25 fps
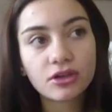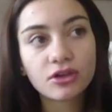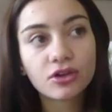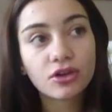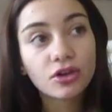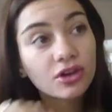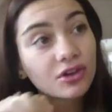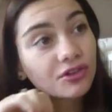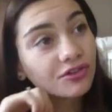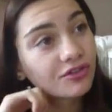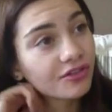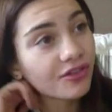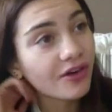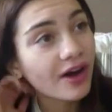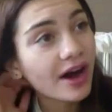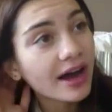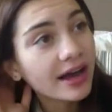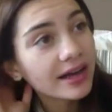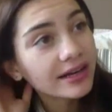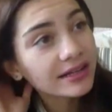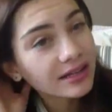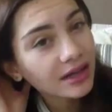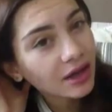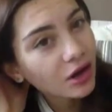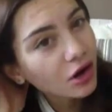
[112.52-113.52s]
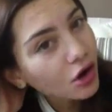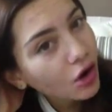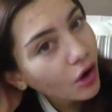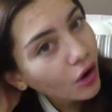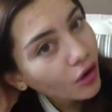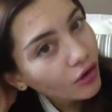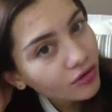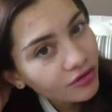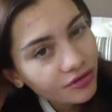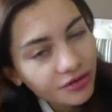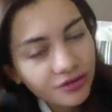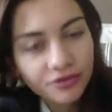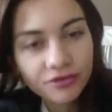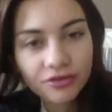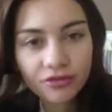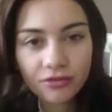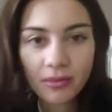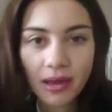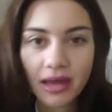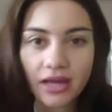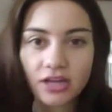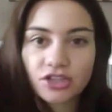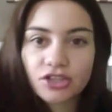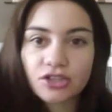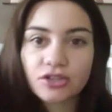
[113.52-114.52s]
you can find a lot of
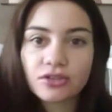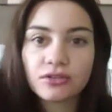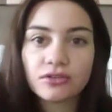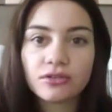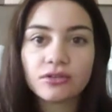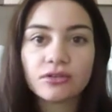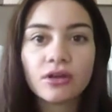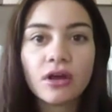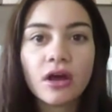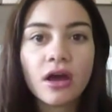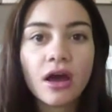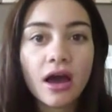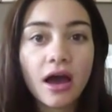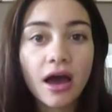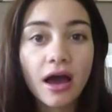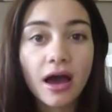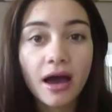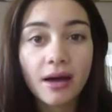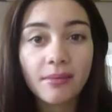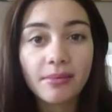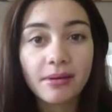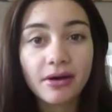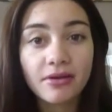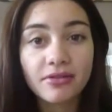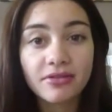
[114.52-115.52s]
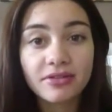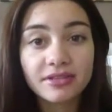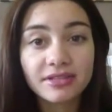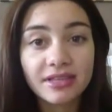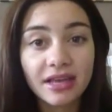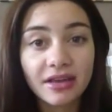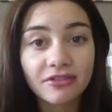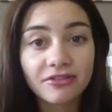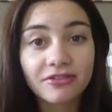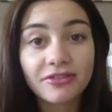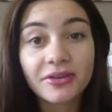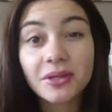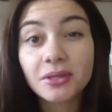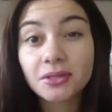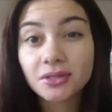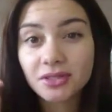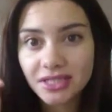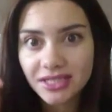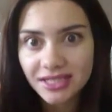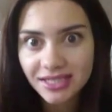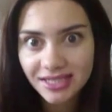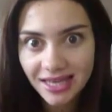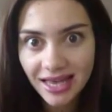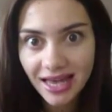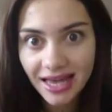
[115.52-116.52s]
information about the sun
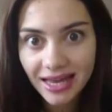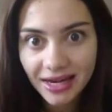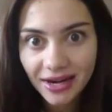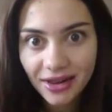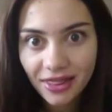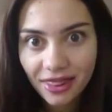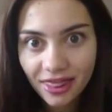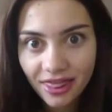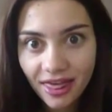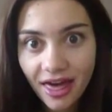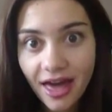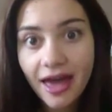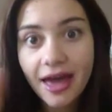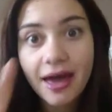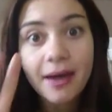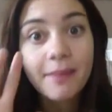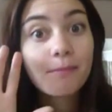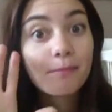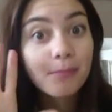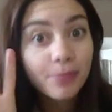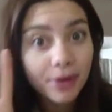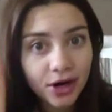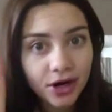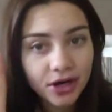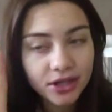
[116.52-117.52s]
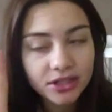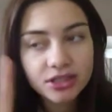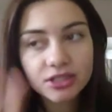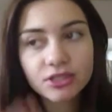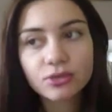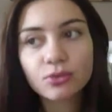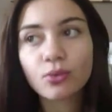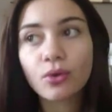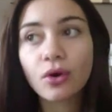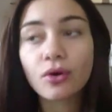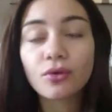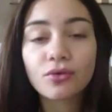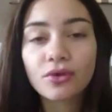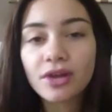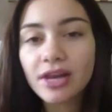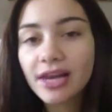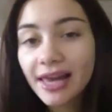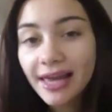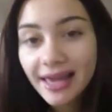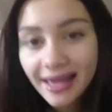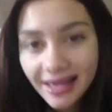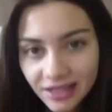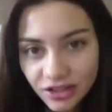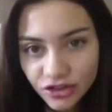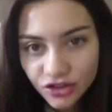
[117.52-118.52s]
filters in there. But what
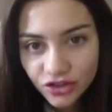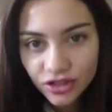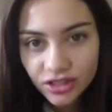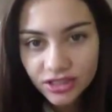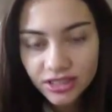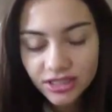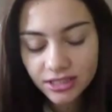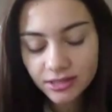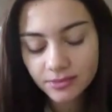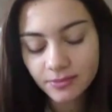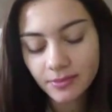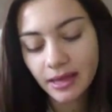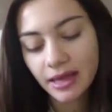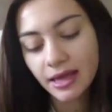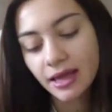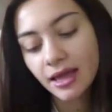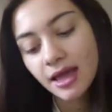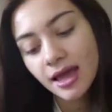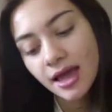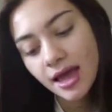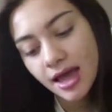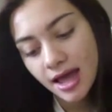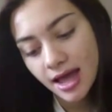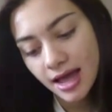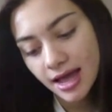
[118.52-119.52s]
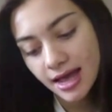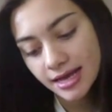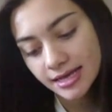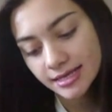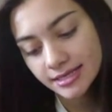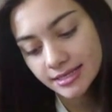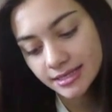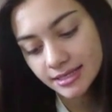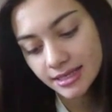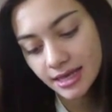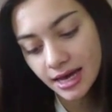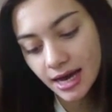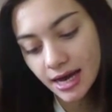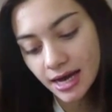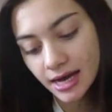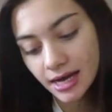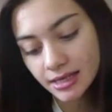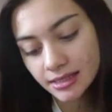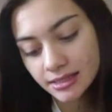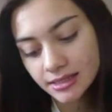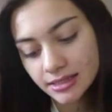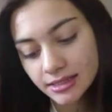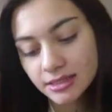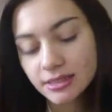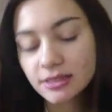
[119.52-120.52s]
really interests me is
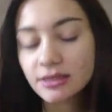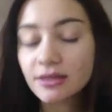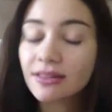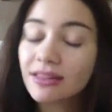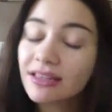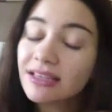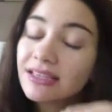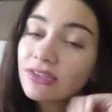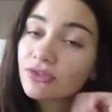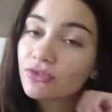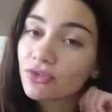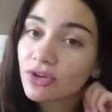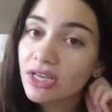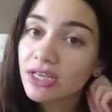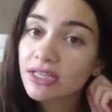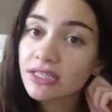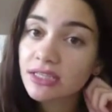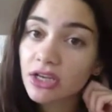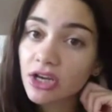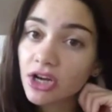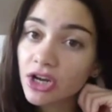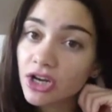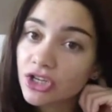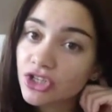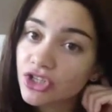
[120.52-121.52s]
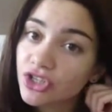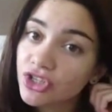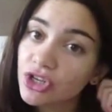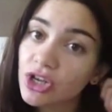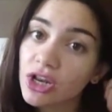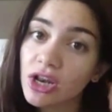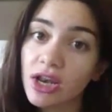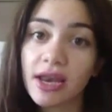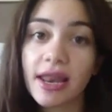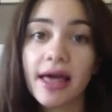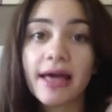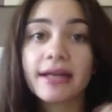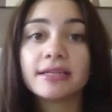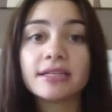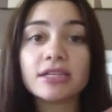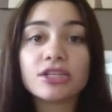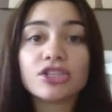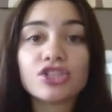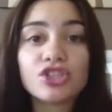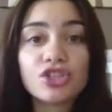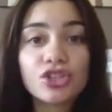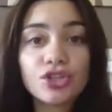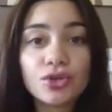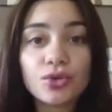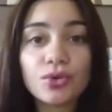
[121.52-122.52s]
that this research led
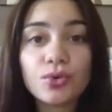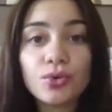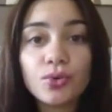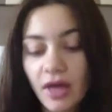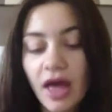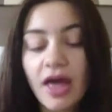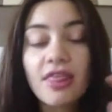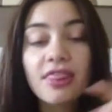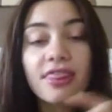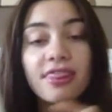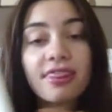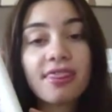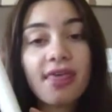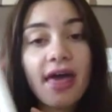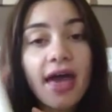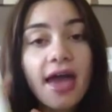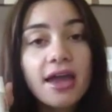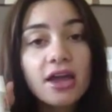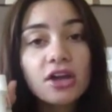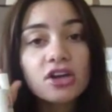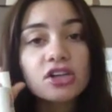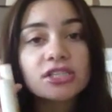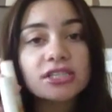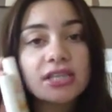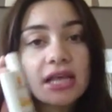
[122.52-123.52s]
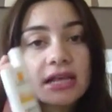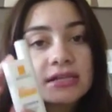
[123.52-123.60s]
to their